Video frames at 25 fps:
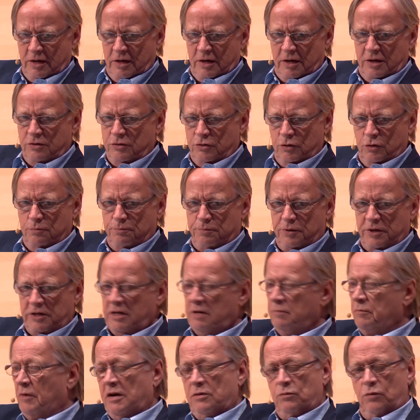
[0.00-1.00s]
in U P.
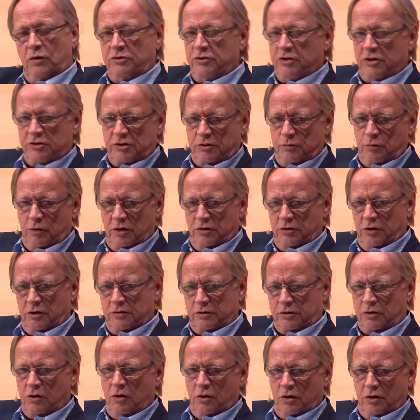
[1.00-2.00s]
He might well just as well not
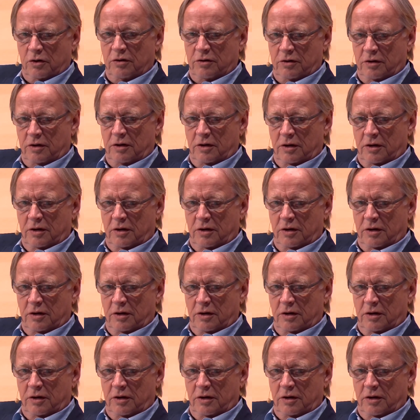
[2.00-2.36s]
have gone.